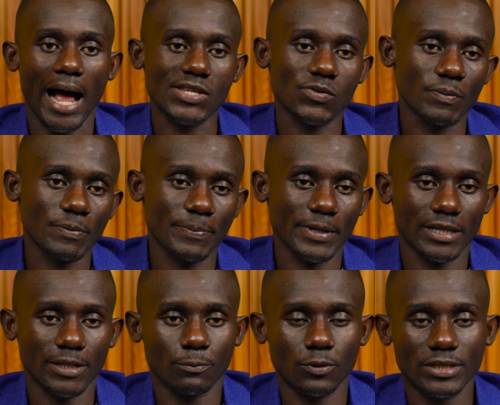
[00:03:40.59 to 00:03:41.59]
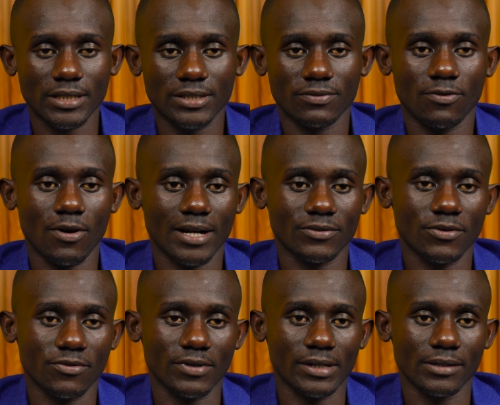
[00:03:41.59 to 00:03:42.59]
as we prepare the project for
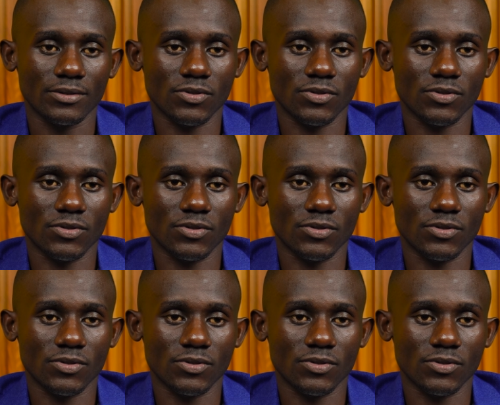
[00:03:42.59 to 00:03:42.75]
handover.